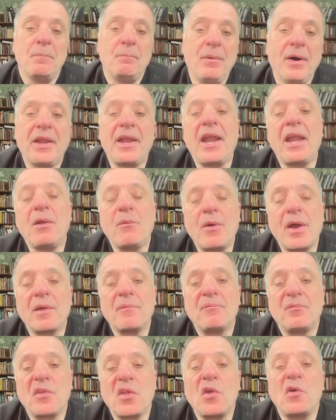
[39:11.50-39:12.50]
But anyway,
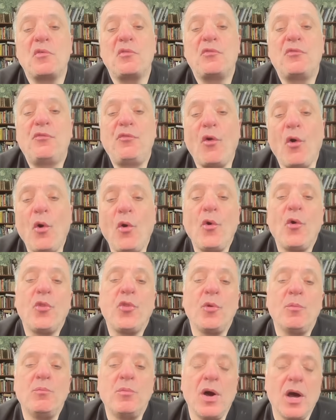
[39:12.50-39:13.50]
for
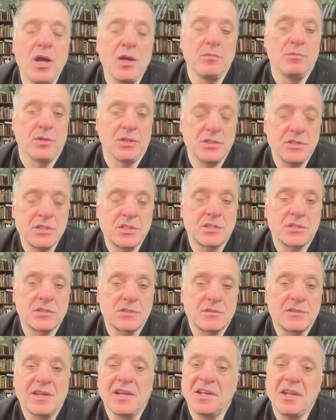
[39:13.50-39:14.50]
the
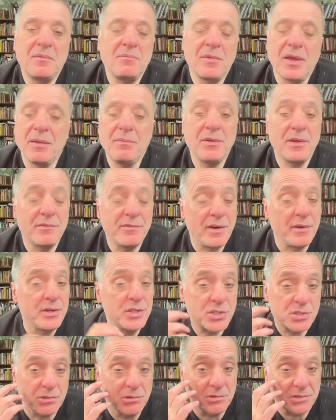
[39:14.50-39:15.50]
moment, and it may be a very
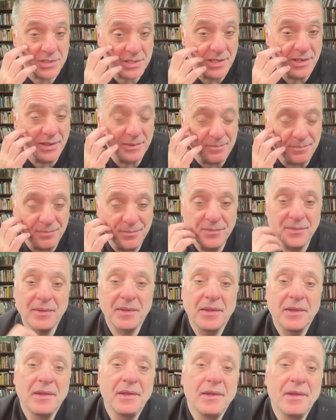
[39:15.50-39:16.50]
short time,
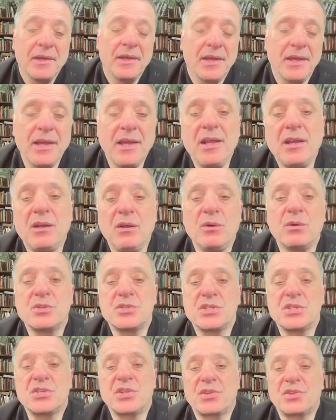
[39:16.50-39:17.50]
it
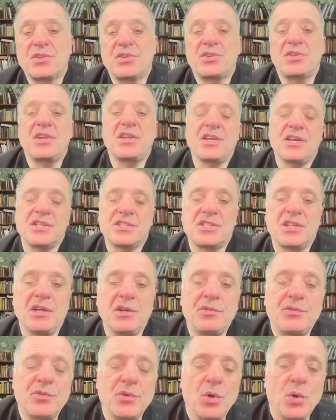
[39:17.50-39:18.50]
looks as
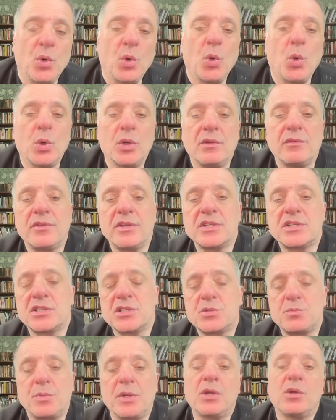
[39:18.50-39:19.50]
if all of this
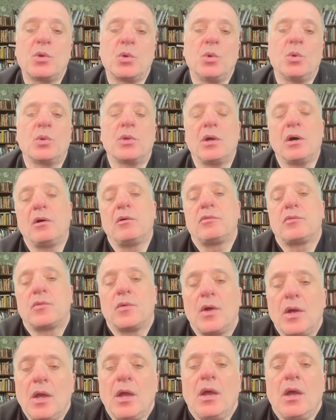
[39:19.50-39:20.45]
has been called off.